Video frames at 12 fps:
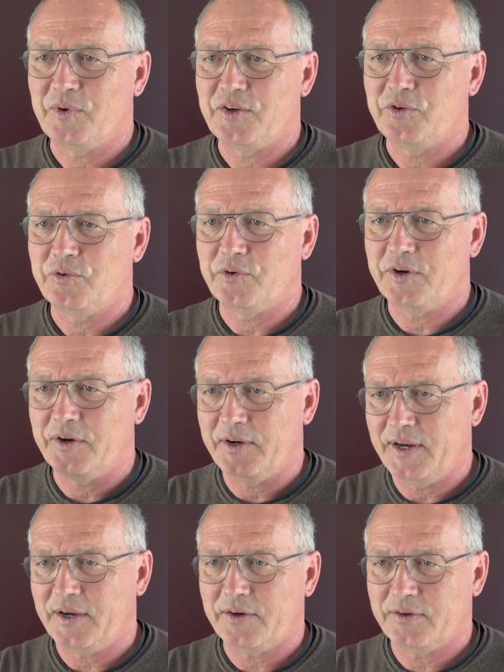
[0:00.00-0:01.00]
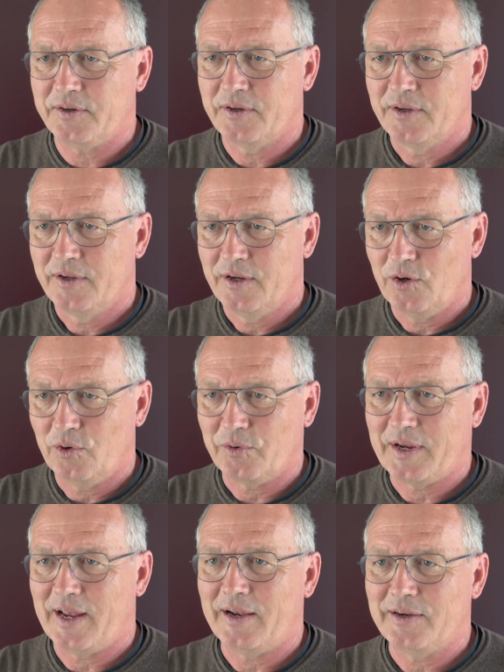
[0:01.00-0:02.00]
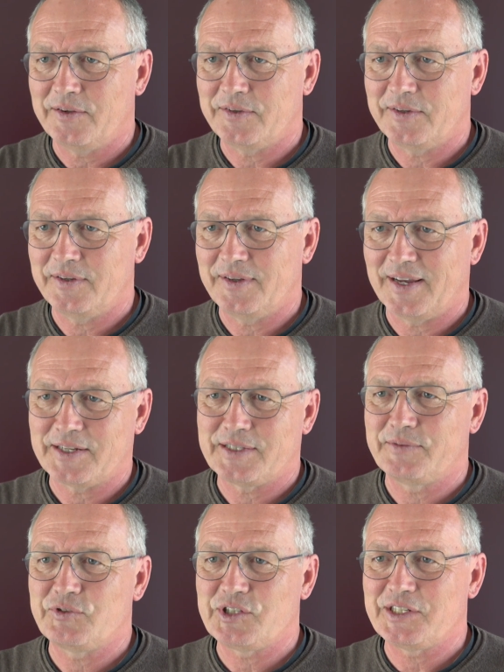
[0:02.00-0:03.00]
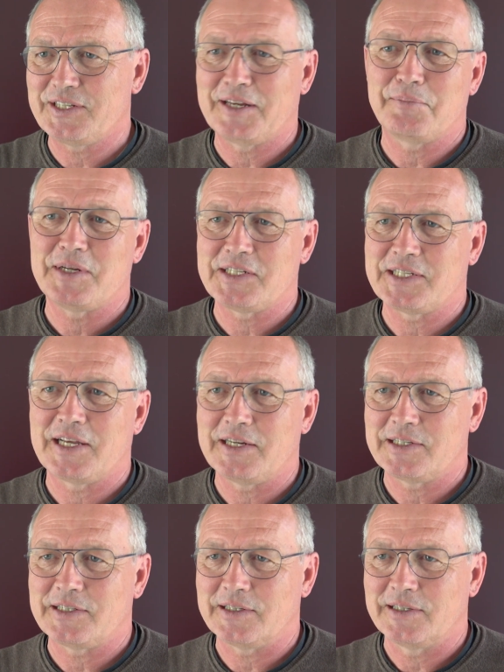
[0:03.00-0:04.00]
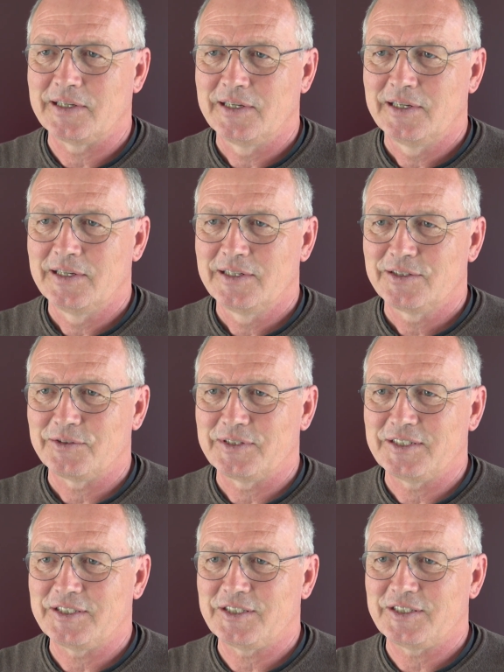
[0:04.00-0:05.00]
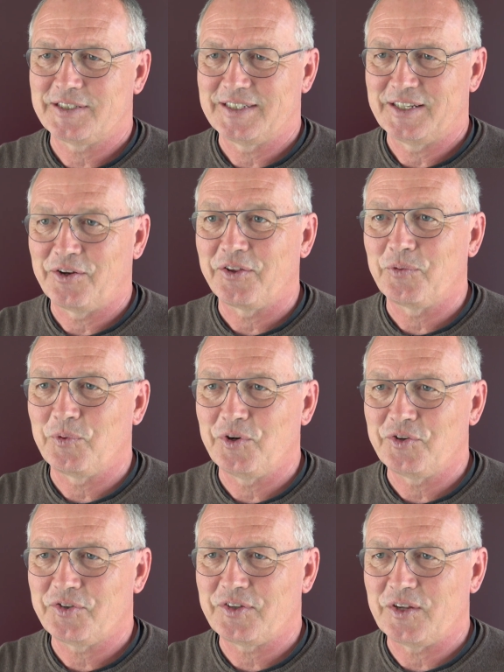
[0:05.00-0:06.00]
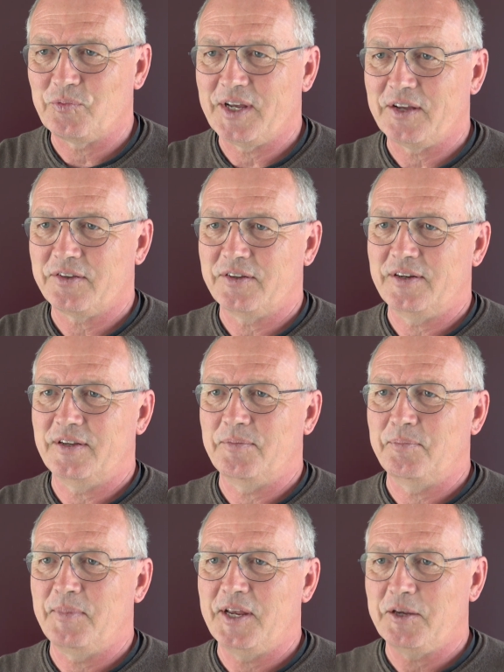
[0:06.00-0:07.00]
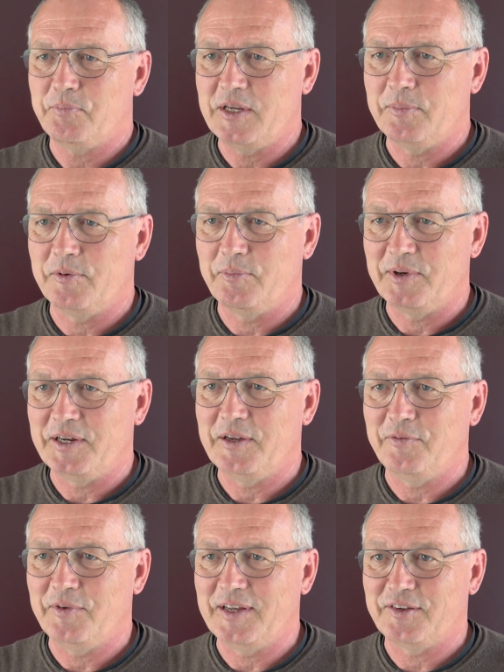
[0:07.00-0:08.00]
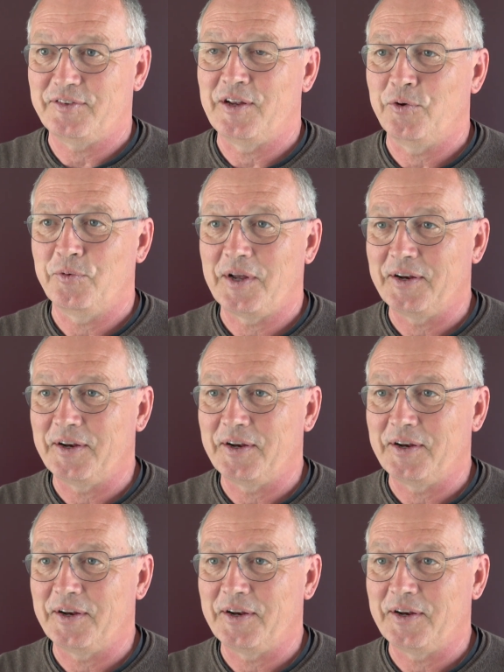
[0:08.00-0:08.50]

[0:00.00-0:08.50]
when you connect locality, activity and mentality. So this is, in other words, that we actually make people believe it's their own